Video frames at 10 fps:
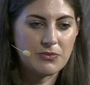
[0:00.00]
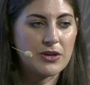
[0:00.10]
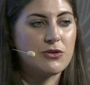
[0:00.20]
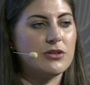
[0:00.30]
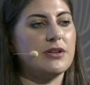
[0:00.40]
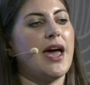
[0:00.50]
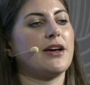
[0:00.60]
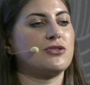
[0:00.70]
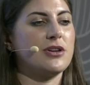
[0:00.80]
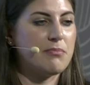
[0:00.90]
We could
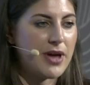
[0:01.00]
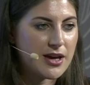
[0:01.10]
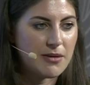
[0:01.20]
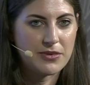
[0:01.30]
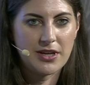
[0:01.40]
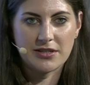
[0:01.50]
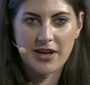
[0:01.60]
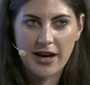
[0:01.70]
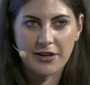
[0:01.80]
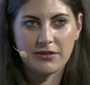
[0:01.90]
actually make up the
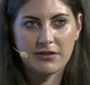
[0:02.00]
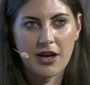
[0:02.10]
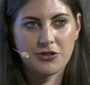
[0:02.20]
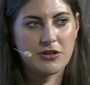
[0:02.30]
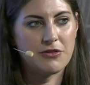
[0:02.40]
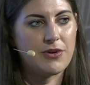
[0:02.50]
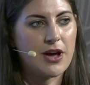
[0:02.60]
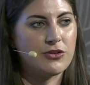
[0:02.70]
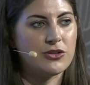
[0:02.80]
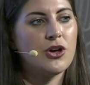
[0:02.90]
entire discussion
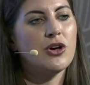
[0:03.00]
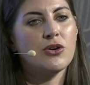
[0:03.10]
around